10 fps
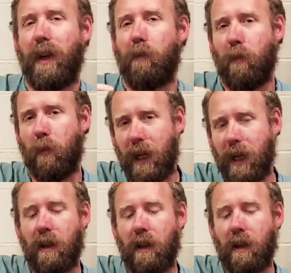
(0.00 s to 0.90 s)
and we
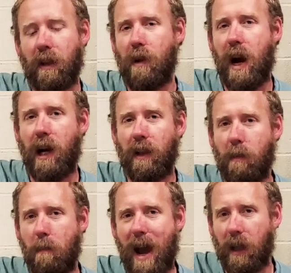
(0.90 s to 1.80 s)
hit the little
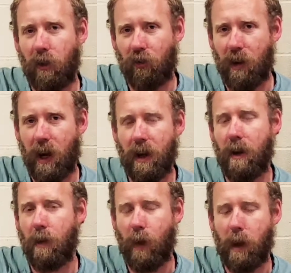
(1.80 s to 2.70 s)
island R.Shea
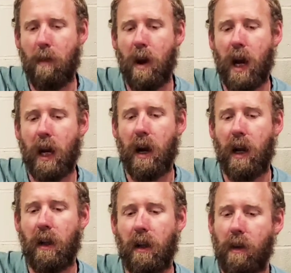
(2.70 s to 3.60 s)
on our way to Pine
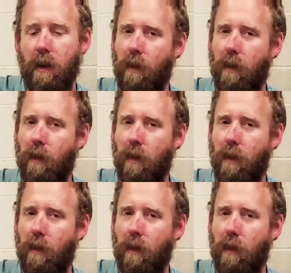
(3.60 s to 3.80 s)
Island,